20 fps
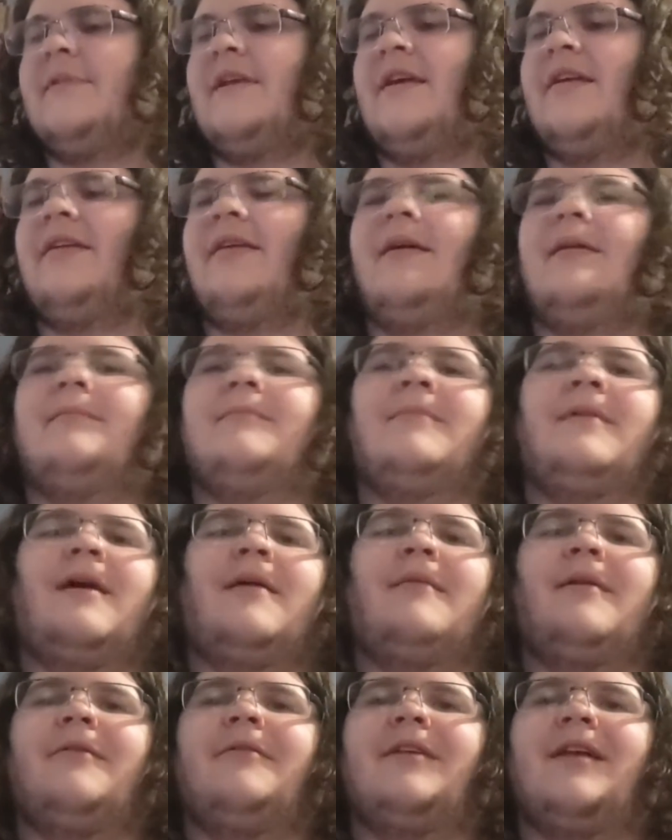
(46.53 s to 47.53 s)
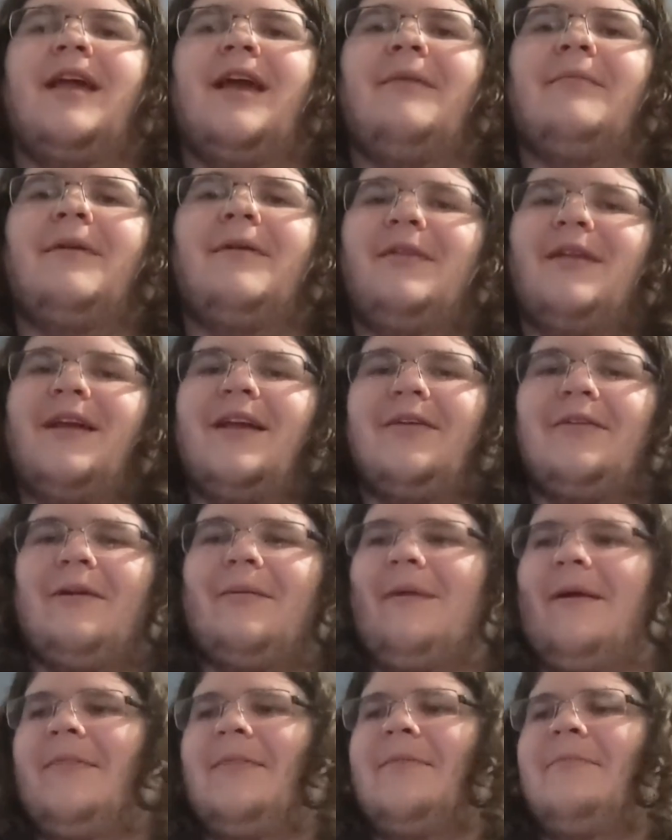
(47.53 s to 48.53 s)
uh, I'm not really, I'm not really
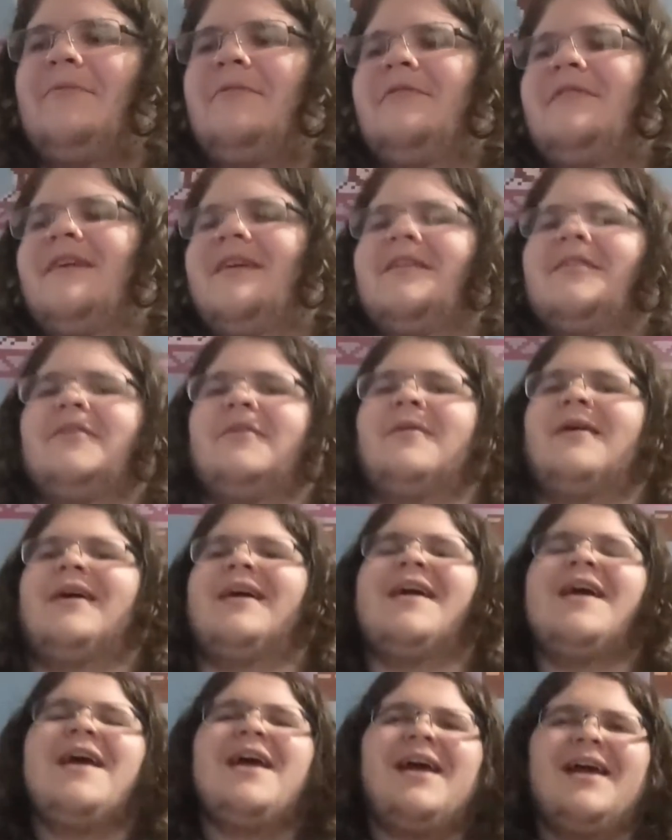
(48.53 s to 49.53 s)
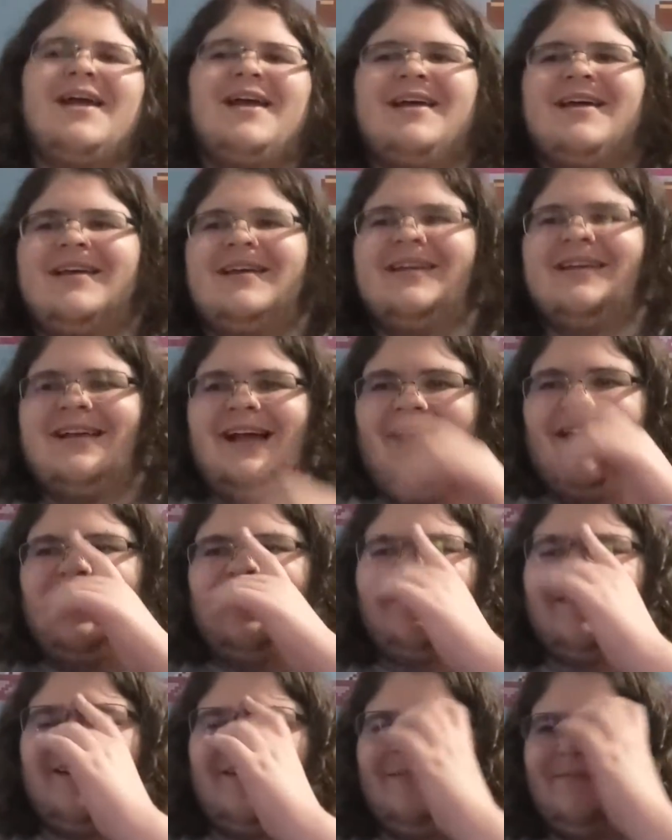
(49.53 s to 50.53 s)
angry about the movie. I don't know why.
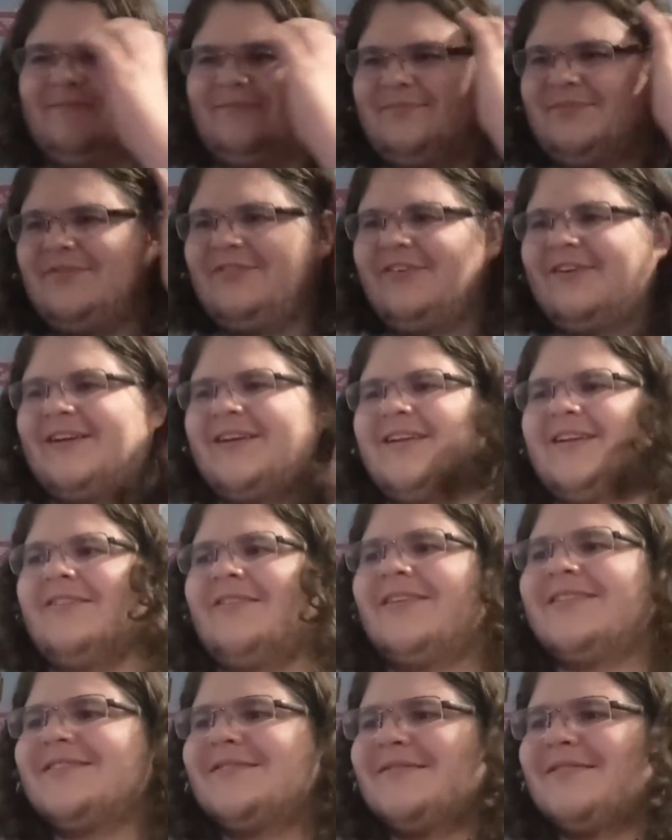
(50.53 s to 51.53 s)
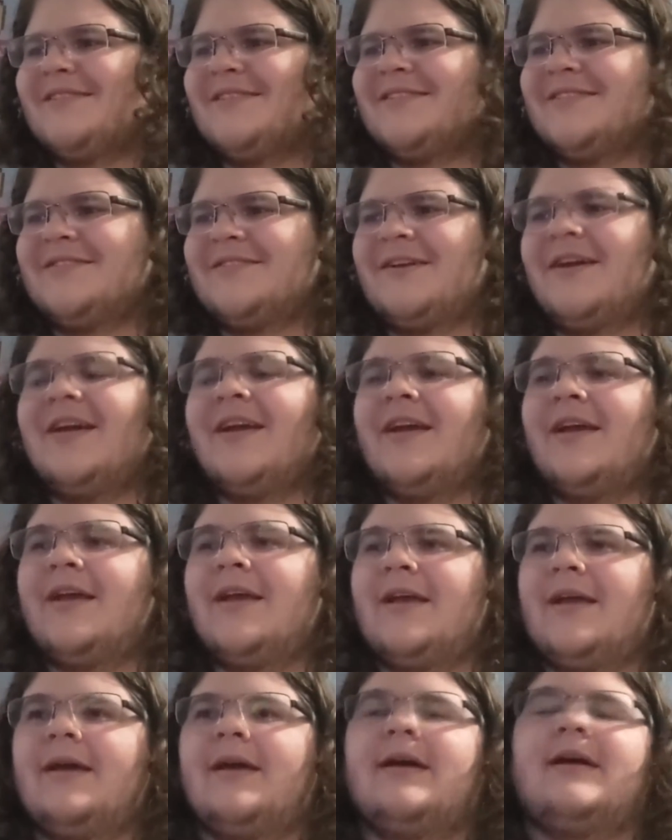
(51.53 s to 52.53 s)
I got fucking aggressive with the toy.
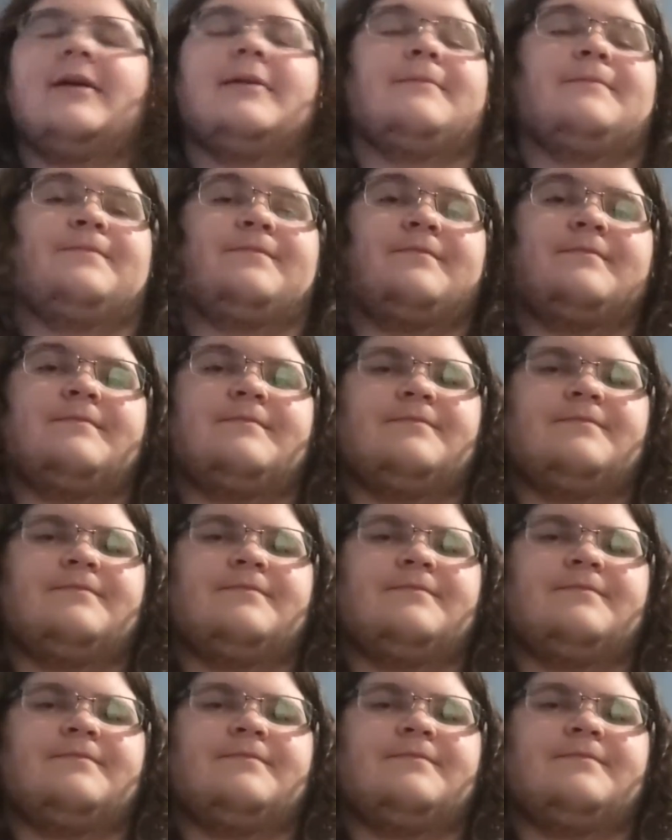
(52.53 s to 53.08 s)
Um,